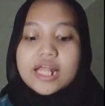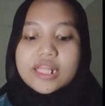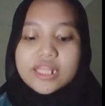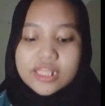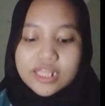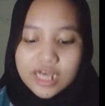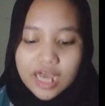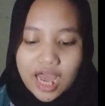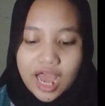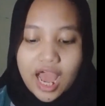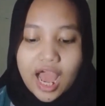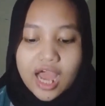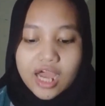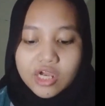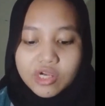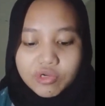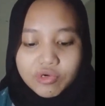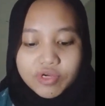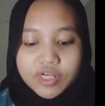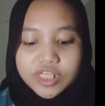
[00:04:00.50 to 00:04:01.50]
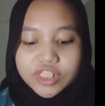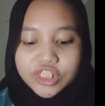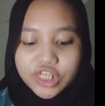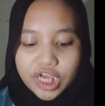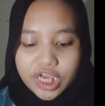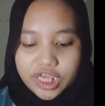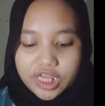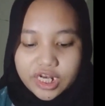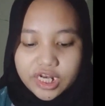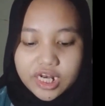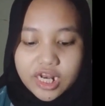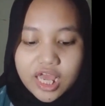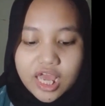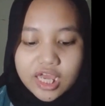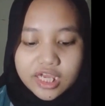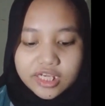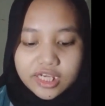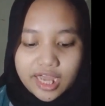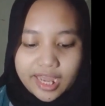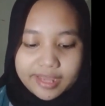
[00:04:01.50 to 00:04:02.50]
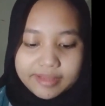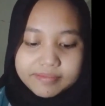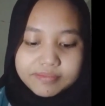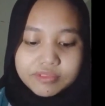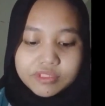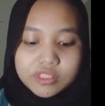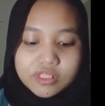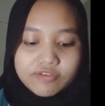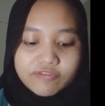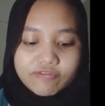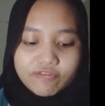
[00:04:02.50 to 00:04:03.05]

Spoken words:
the hungry giant came